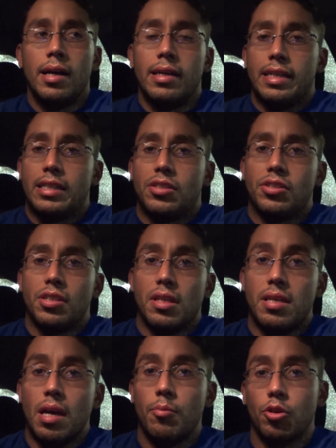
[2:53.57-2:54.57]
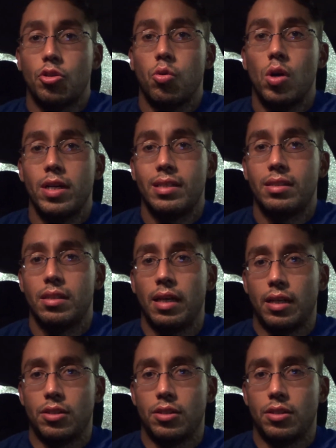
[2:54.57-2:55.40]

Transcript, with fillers: it's September 26th,